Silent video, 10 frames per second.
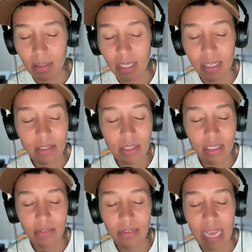the
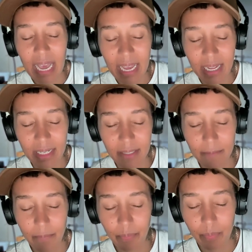energy of God,
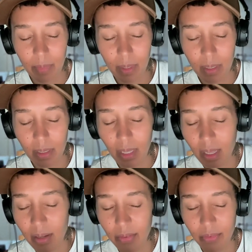
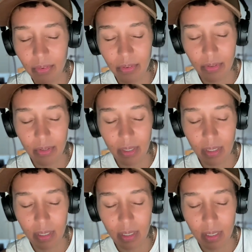love,
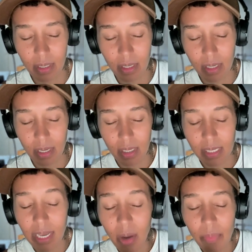
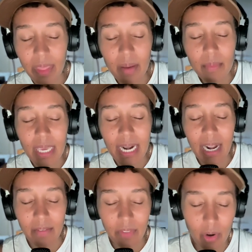to help them get
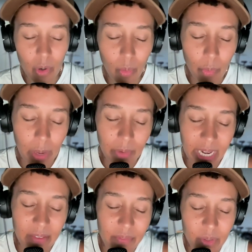out of their own way when
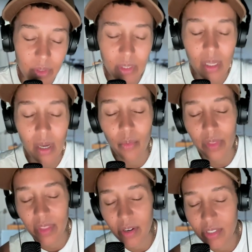they feel stuck,
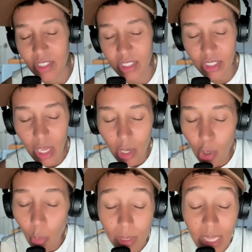when they're just
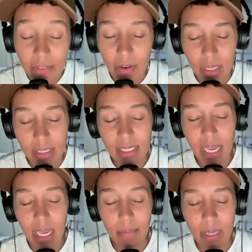going left all the
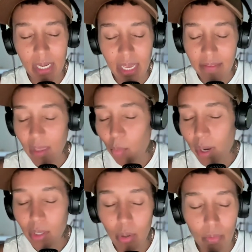time and they
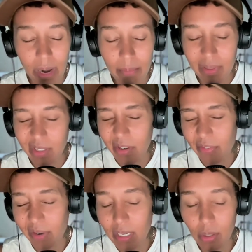want to go right, but they're
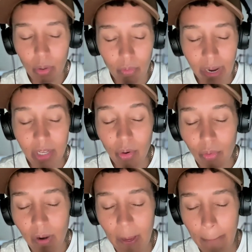afraid to go right. Go
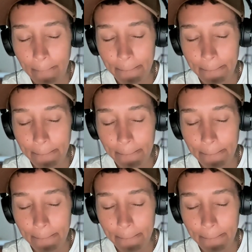right.